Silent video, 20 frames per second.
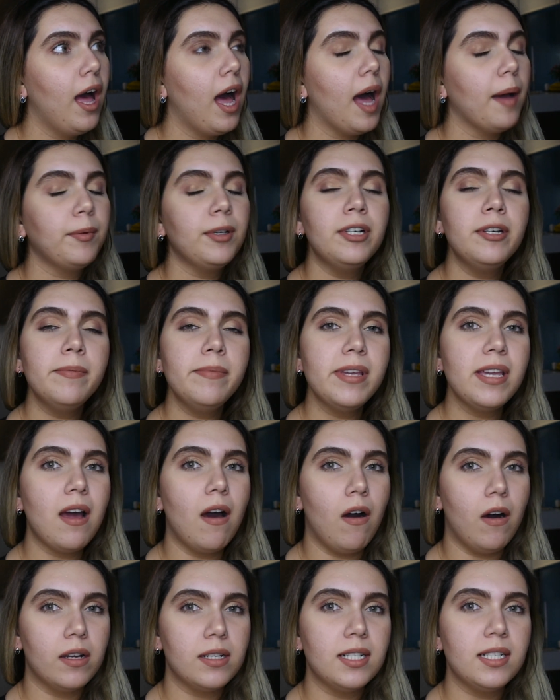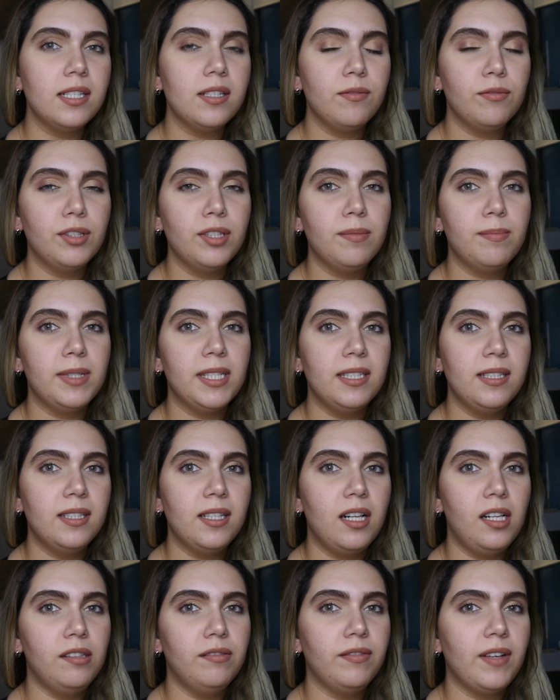I'm gonna be honest with
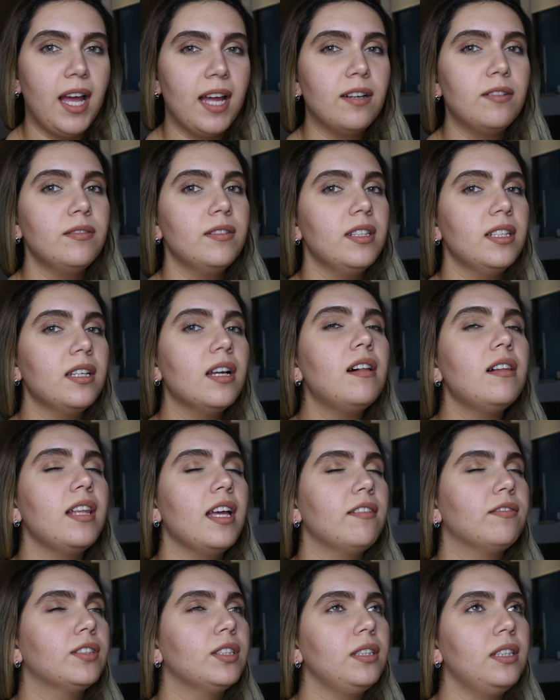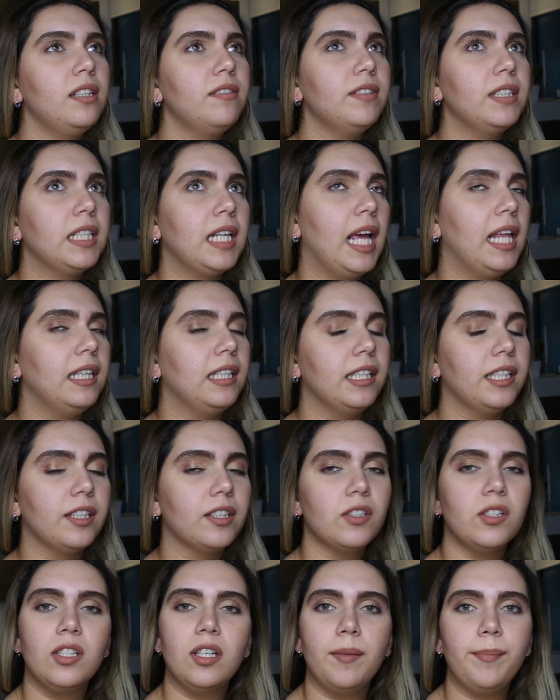myself. I don't think I'll ever live in LA
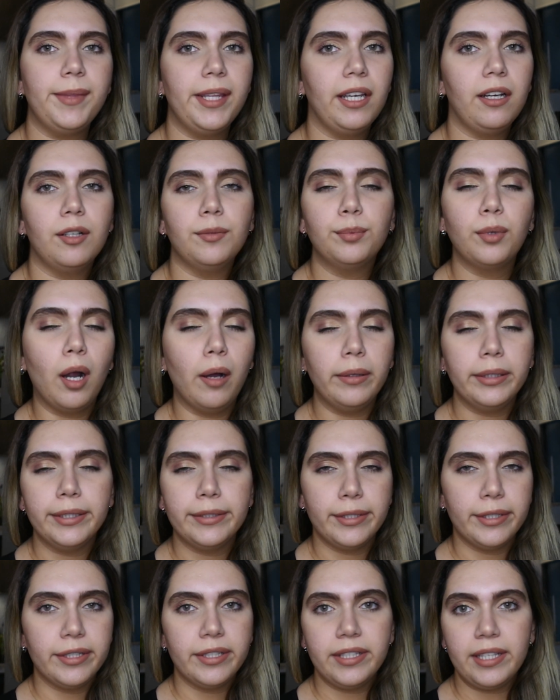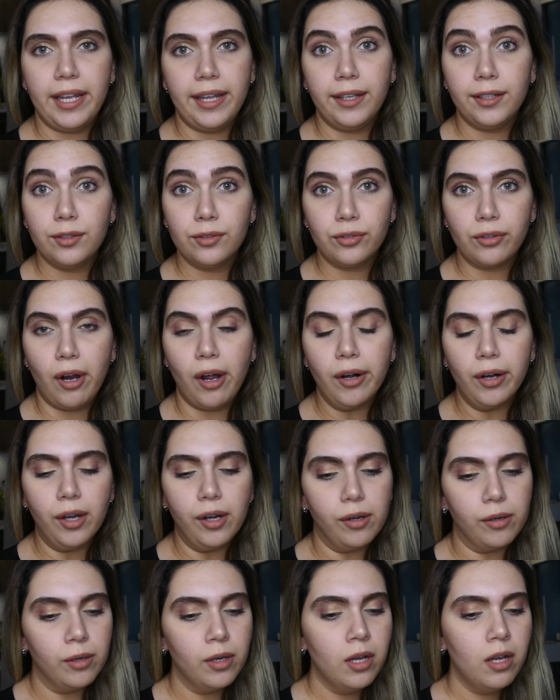or something. I'll probably just stay in
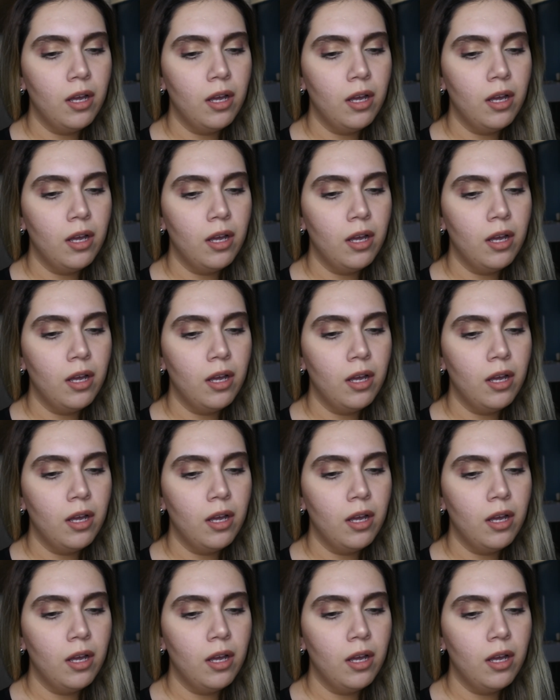Toronto.